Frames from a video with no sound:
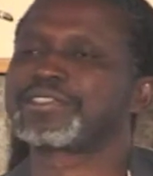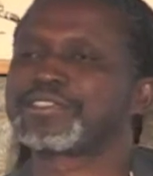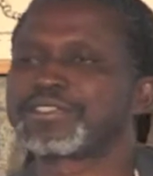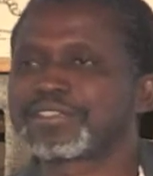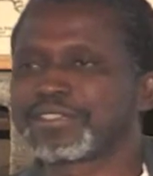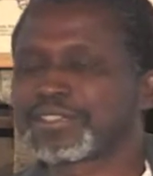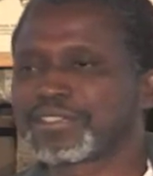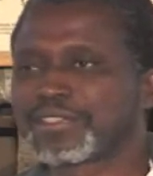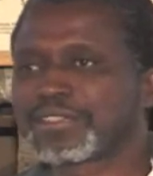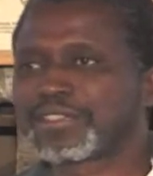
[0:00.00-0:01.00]

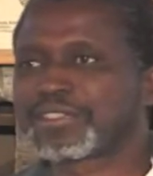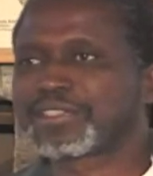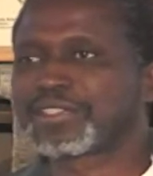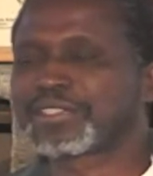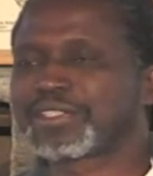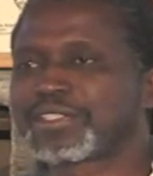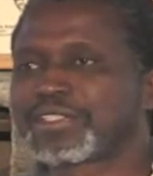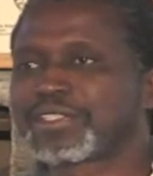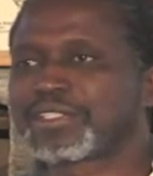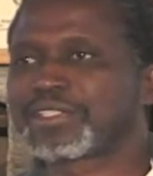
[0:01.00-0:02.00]

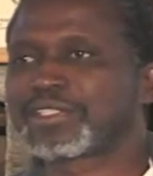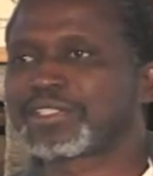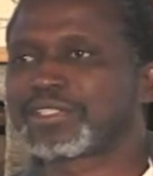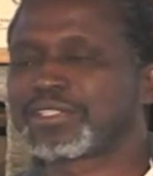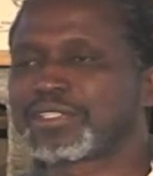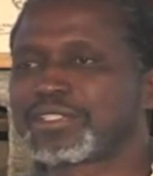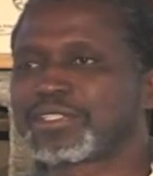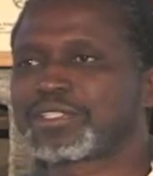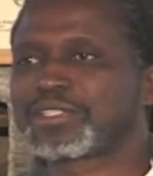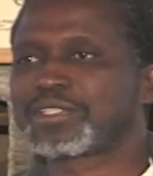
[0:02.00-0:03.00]

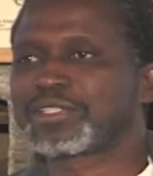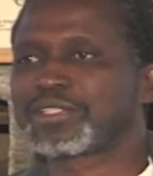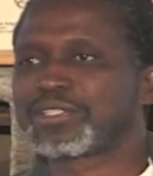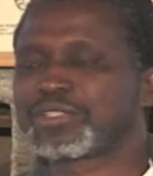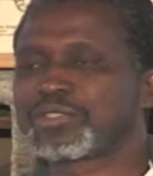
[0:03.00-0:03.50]
[no speech]